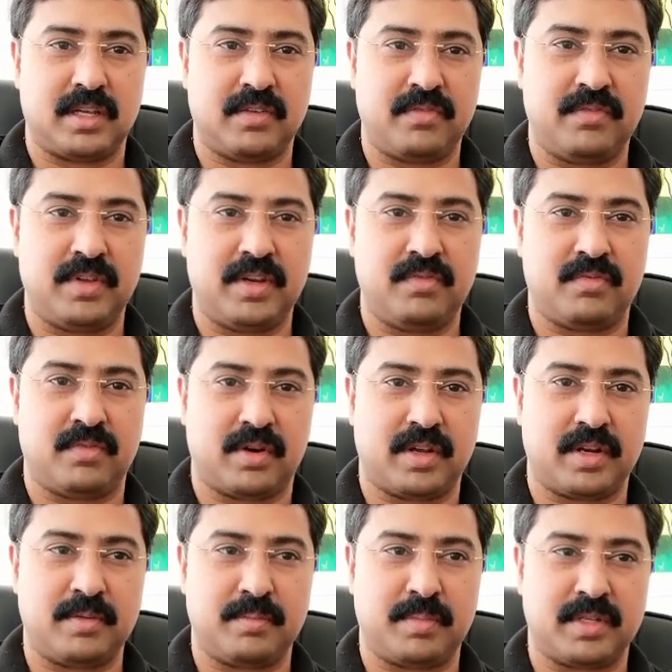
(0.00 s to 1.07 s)
every
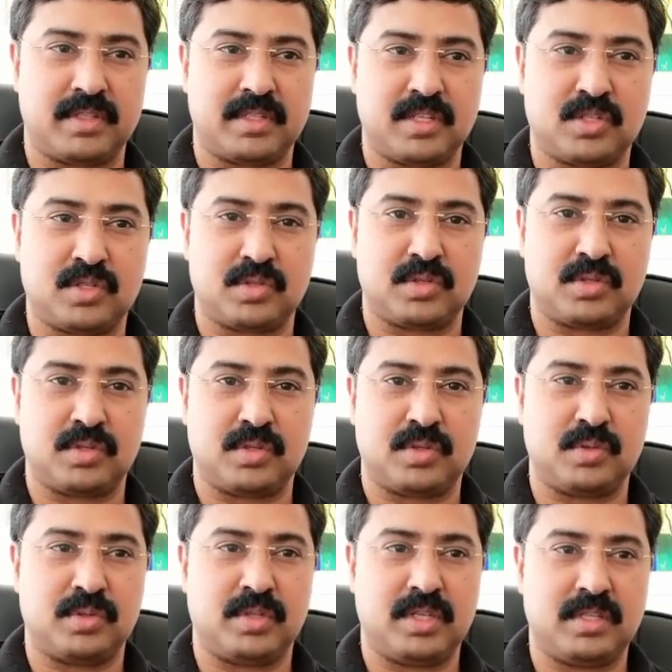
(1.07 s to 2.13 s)
foreign purchase
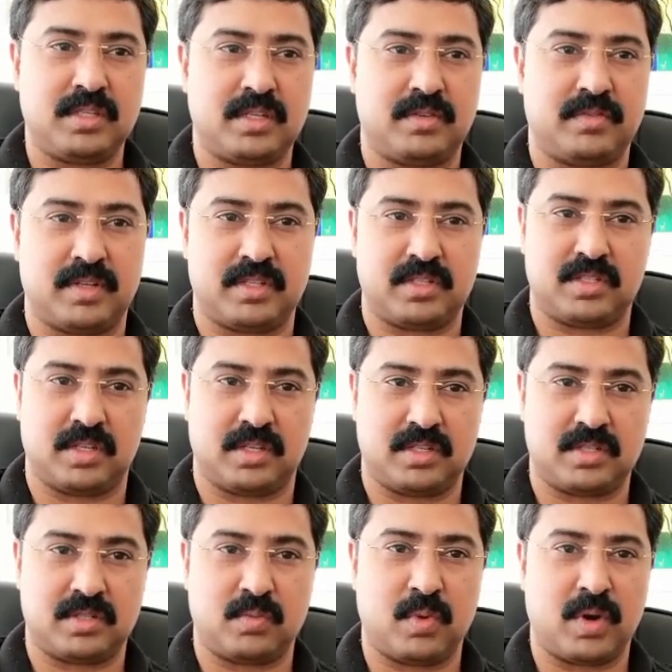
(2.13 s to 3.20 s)
to this reverse
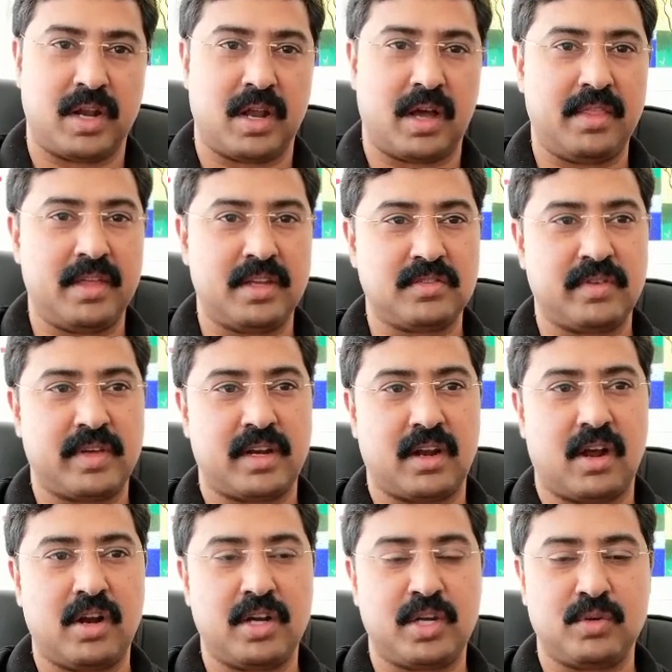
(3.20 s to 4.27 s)
charge, while others were
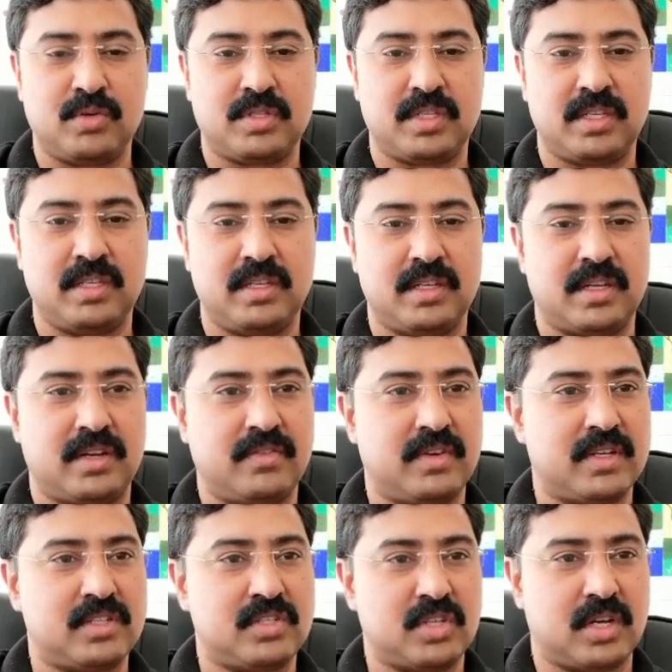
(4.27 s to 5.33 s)
not using
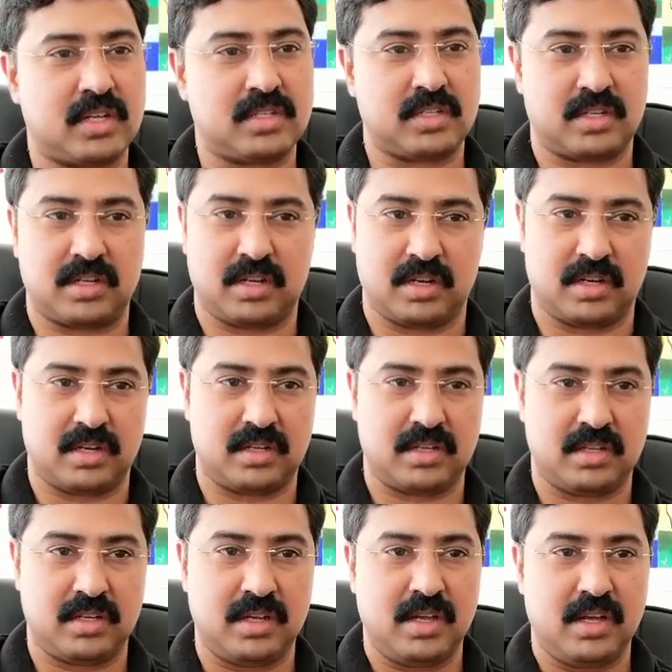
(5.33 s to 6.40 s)
reverse charge at all.
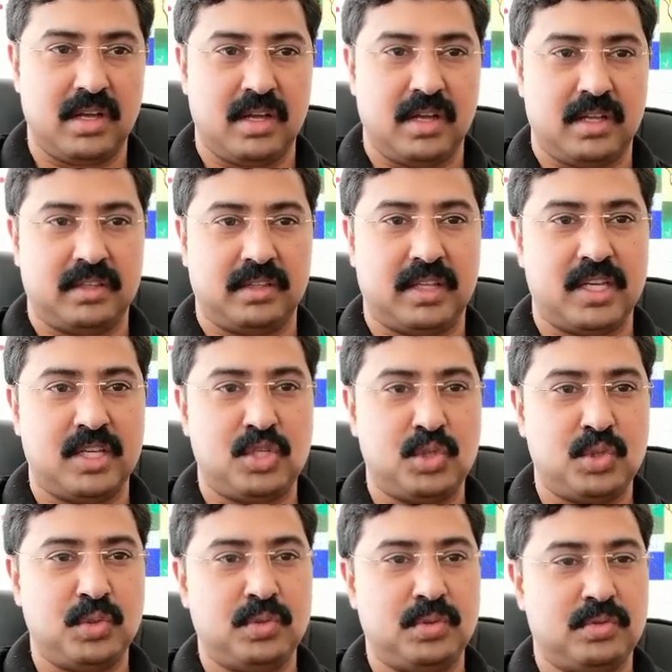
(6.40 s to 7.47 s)
The
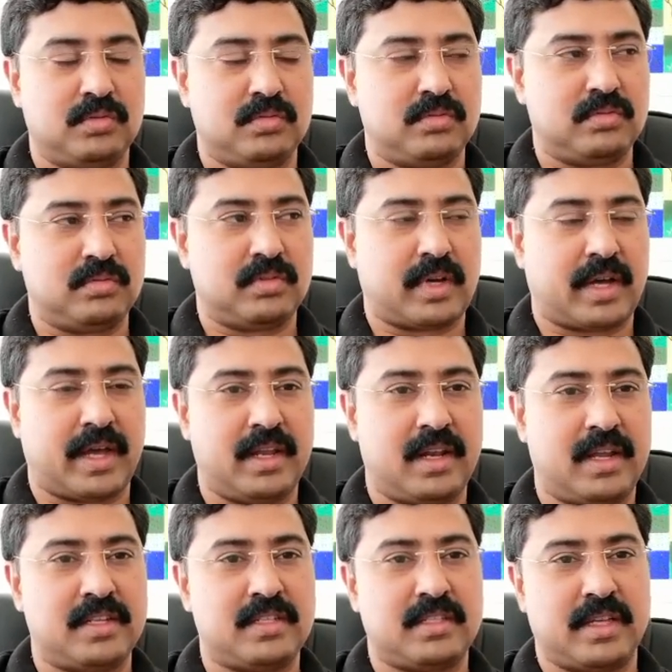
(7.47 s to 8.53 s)
issue
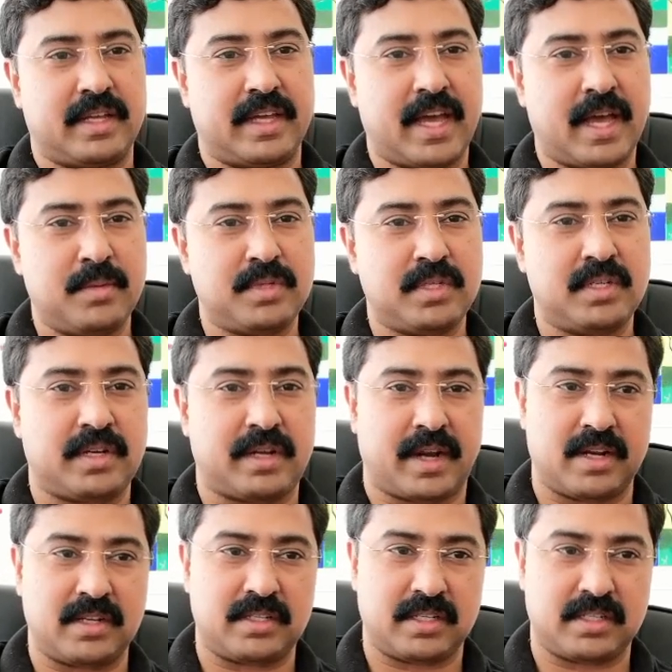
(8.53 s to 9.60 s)
highlights the gaps in
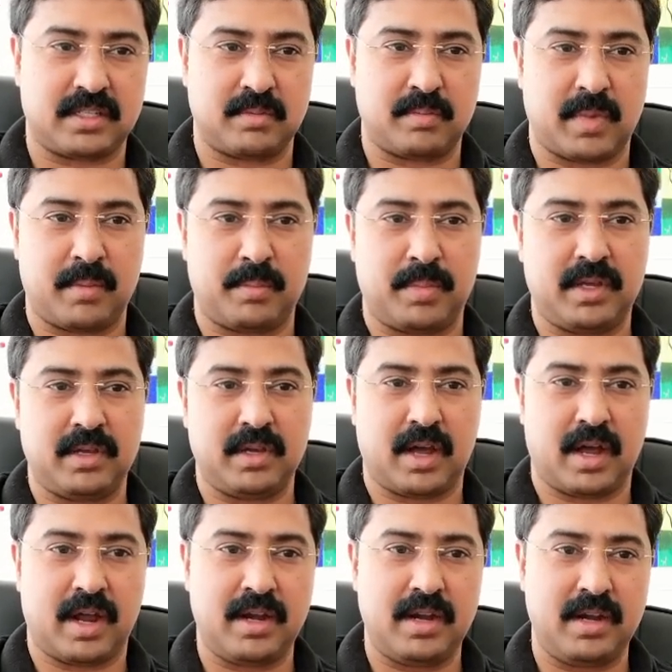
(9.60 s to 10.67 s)
transaction
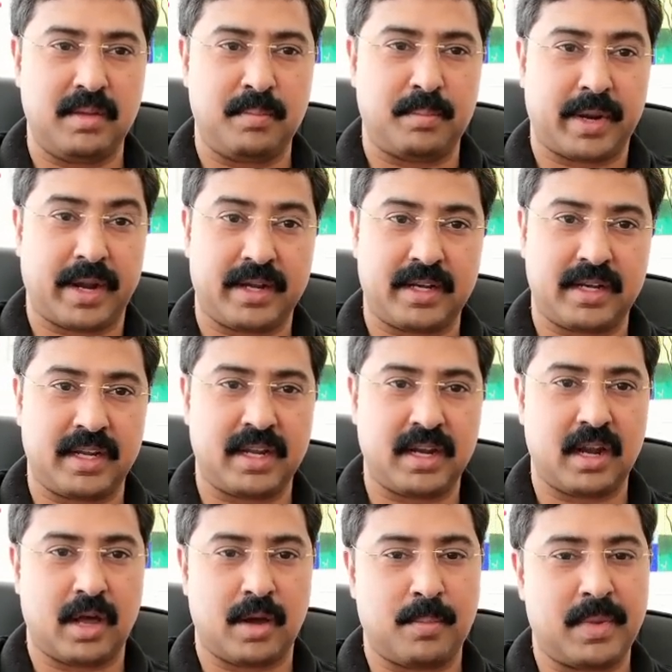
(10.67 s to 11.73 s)
mapping and
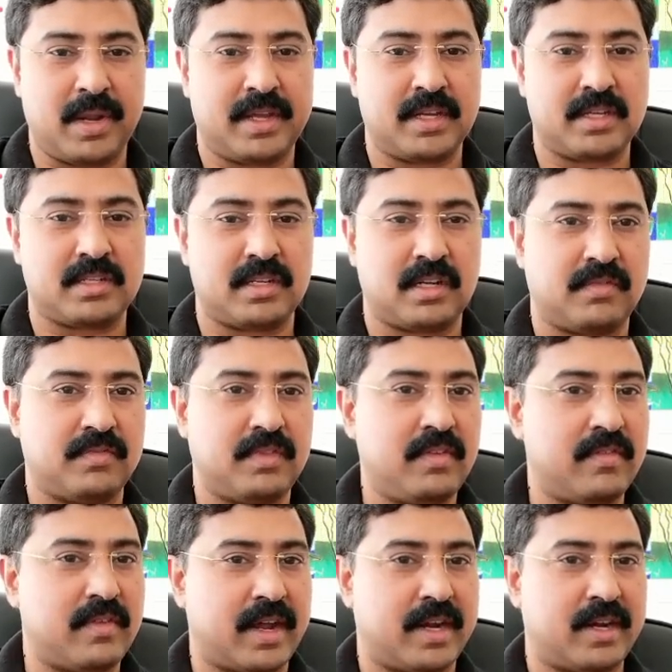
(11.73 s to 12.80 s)
practical application of
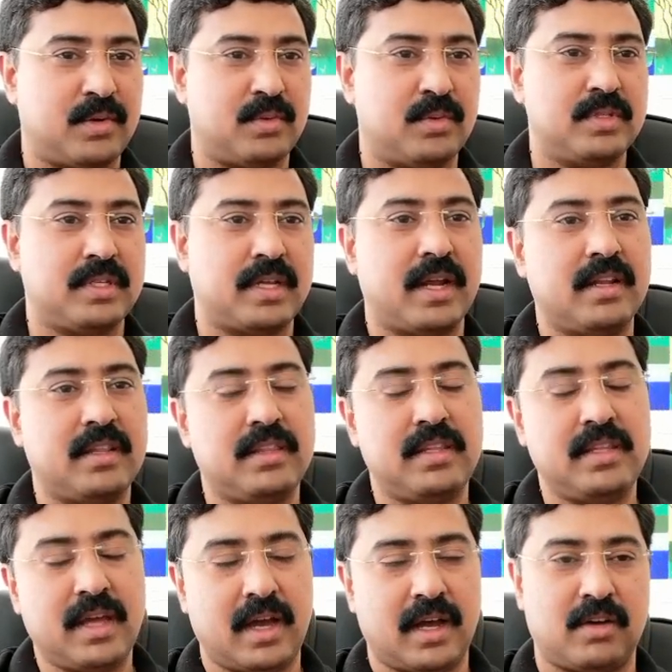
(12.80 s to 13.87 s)
the VAT rules at
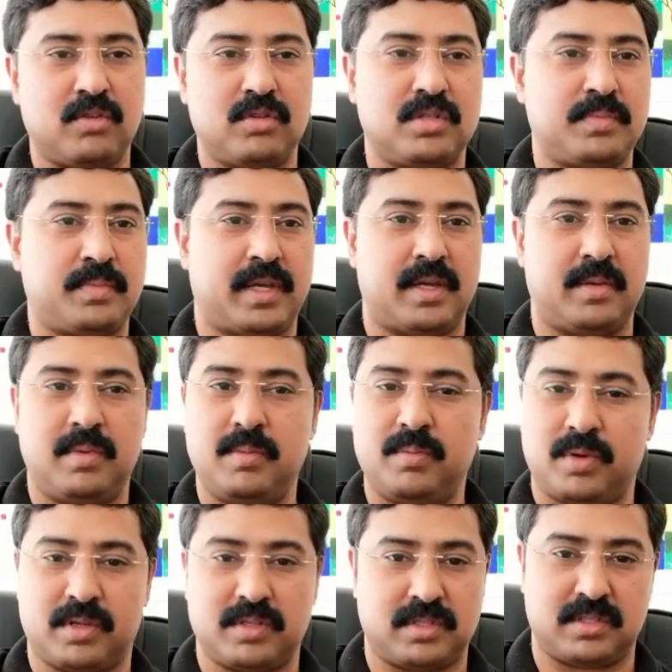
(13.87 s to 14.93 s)
the accounts payable
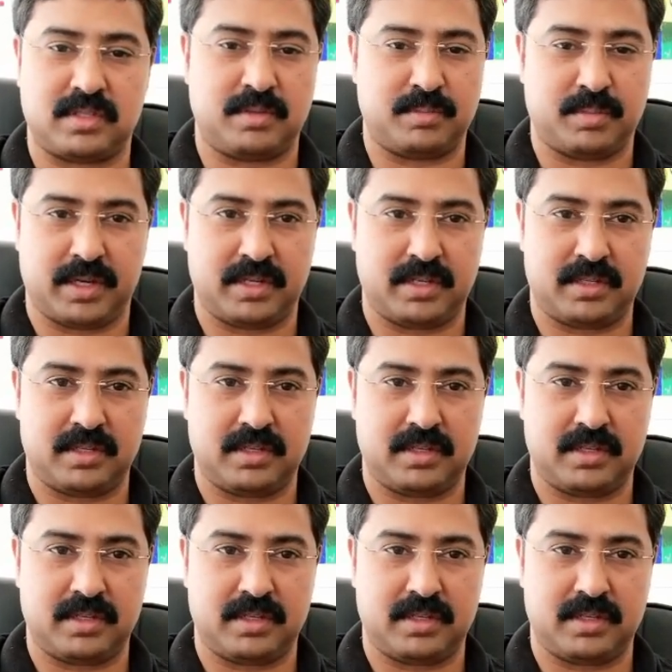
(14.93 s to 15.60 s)
processing point.